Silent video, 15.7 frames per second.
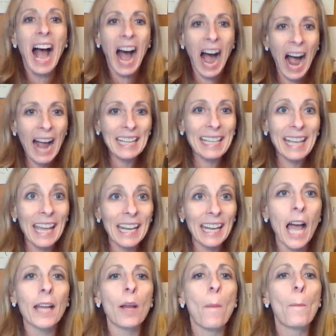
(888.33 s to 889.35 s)
I
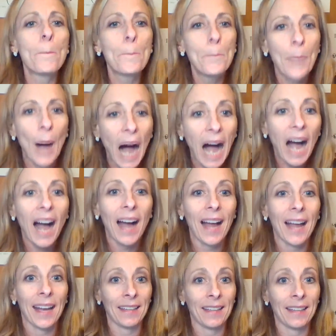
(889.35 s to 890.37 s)
cannot
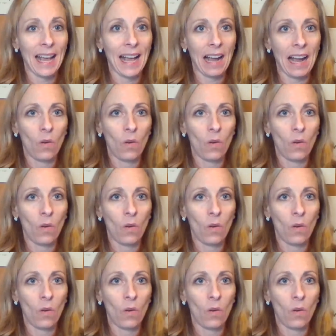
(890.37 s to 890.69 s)
abide now.